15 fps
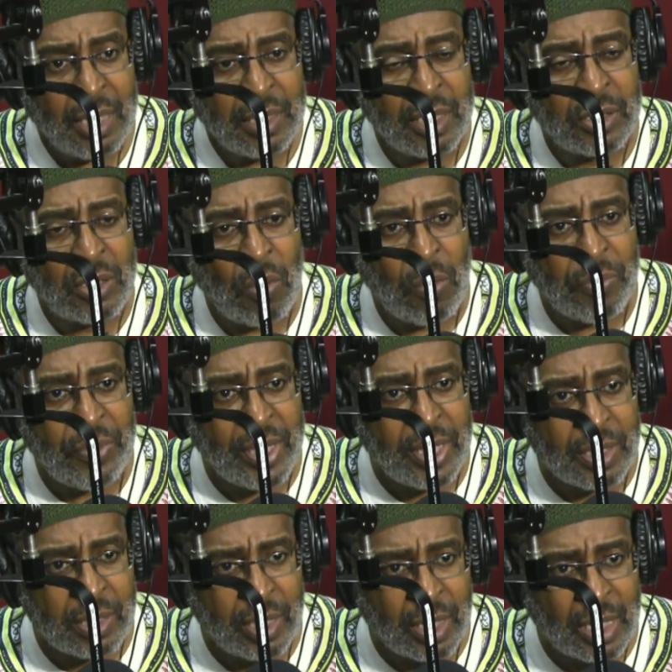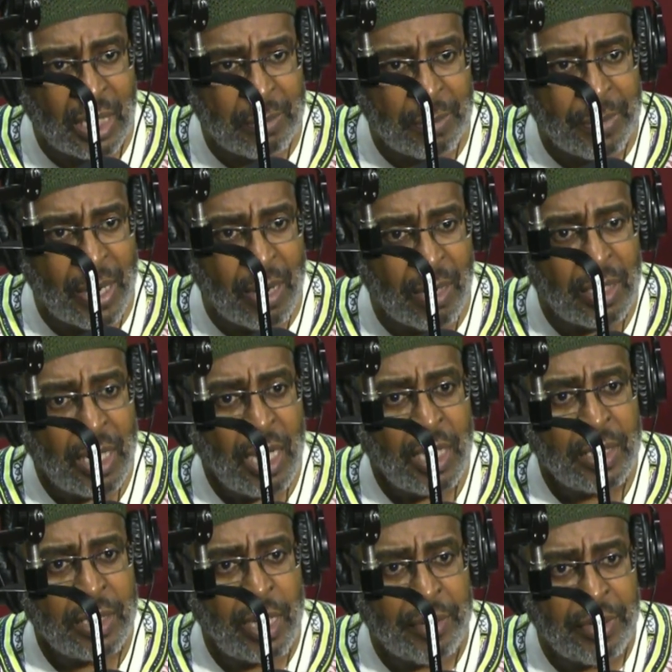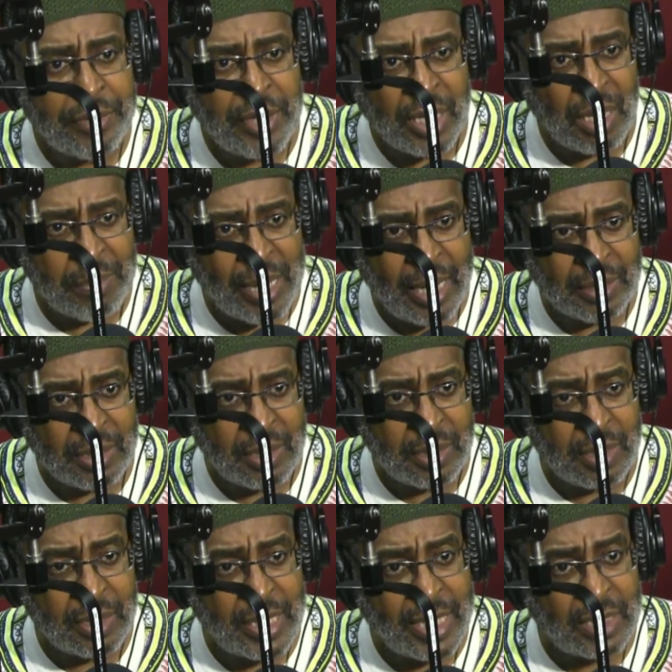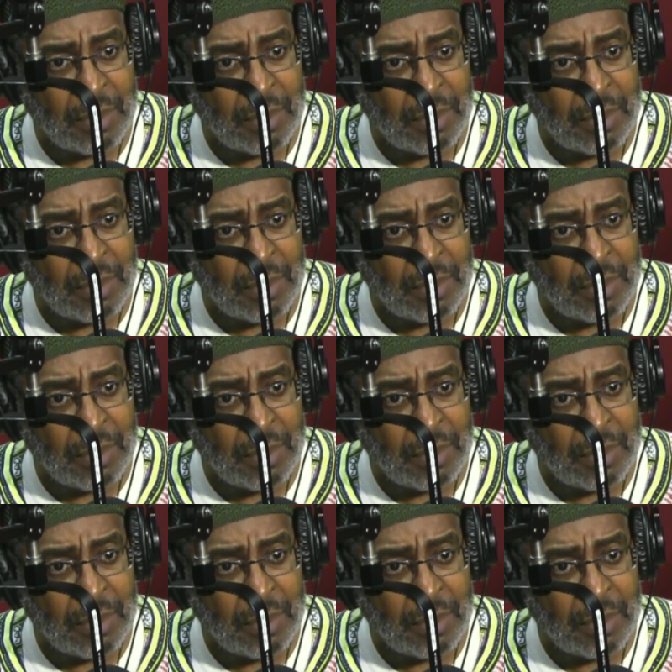this whole thing is going to come apart. The other thing about this is that the